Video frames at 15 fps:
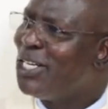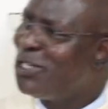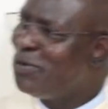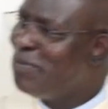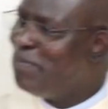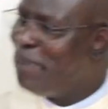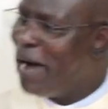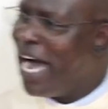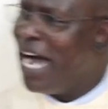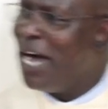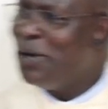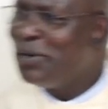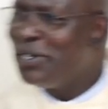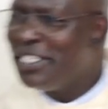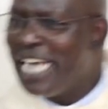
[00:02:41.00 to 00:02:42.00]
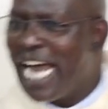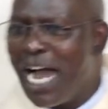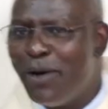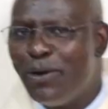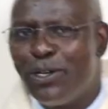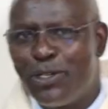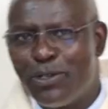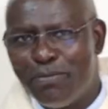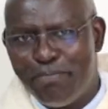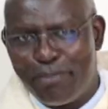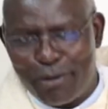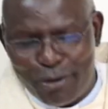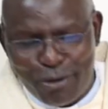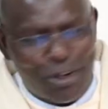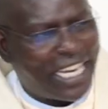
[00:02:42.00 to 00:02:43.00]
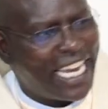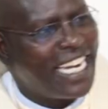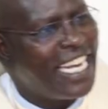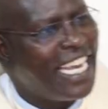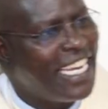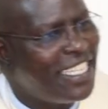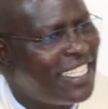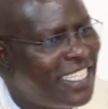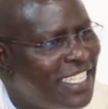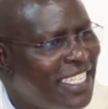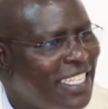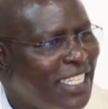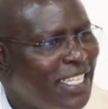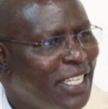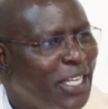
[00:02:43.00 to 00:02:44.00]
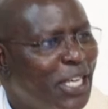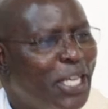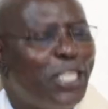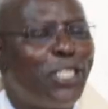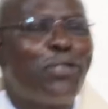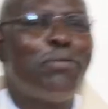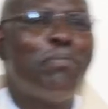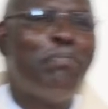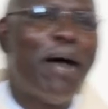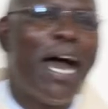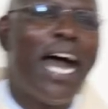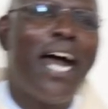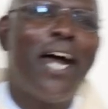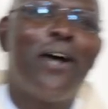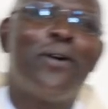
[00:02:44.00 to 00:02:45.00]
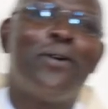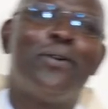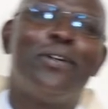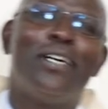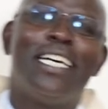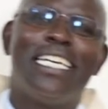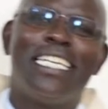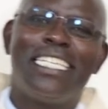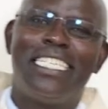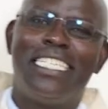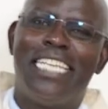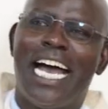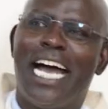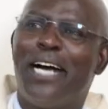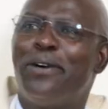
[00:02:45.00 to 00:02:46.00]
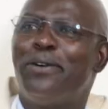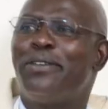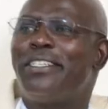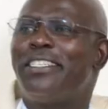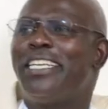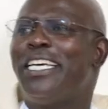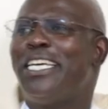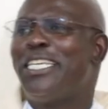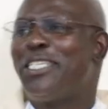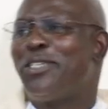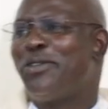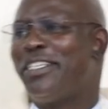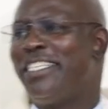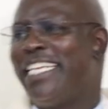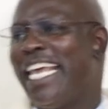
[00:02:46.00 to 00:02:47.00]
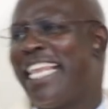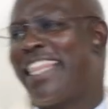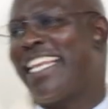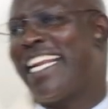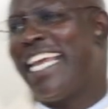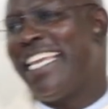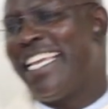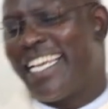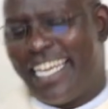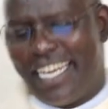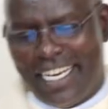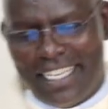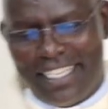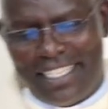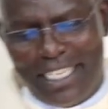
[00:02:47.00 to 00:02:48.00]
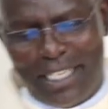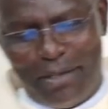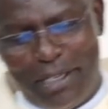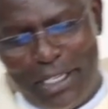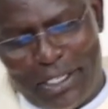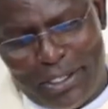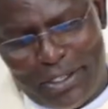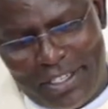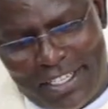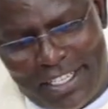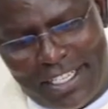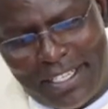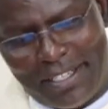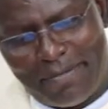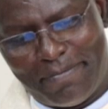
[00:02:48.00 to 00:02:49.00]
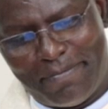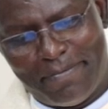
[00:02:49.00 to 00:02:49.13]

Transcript: to bow down to brokenness, to bow down to death-like situations.